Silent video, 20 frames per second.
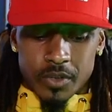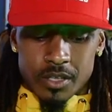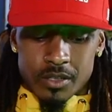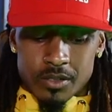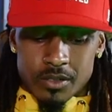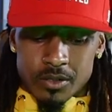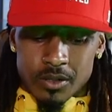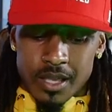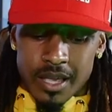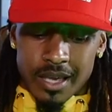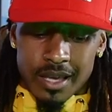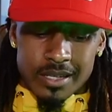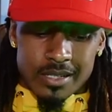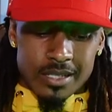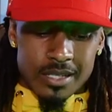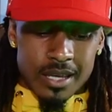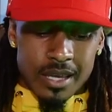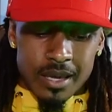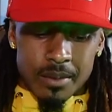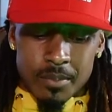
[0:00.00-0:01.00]
So like I
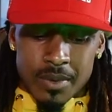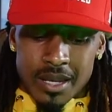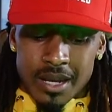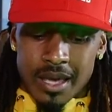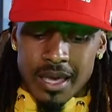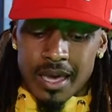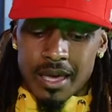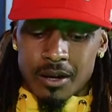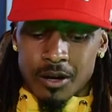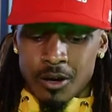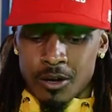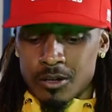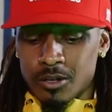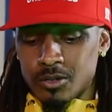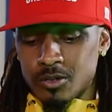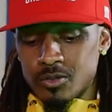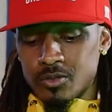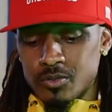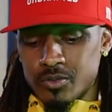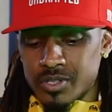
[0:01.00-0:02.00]
said, man, I had all of
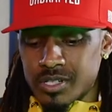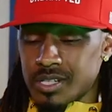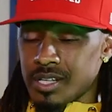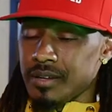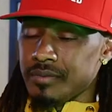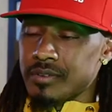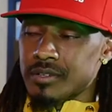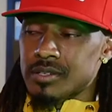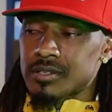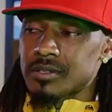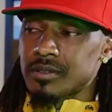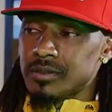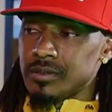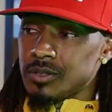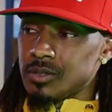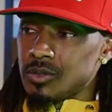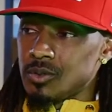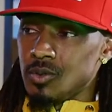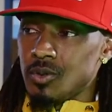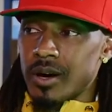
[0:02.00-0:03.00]
those receivers
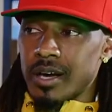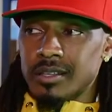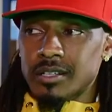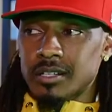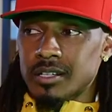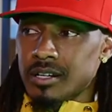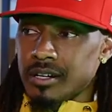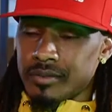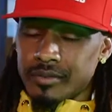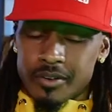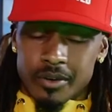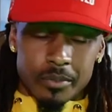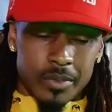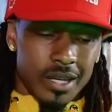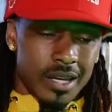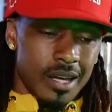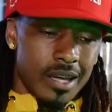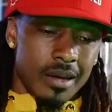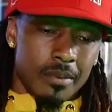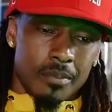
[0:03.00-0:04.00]
who I had to cover. I
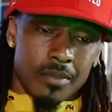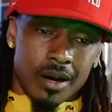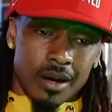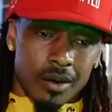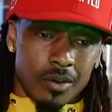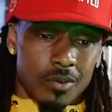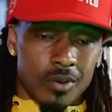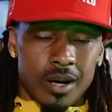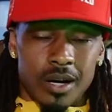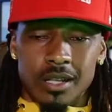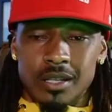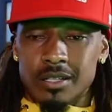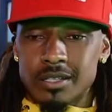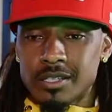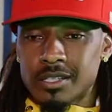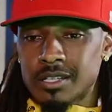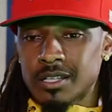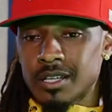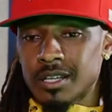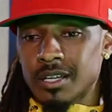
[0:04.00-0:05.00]
mean, I had Mike
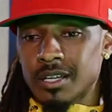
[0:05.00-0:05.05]
Wallace,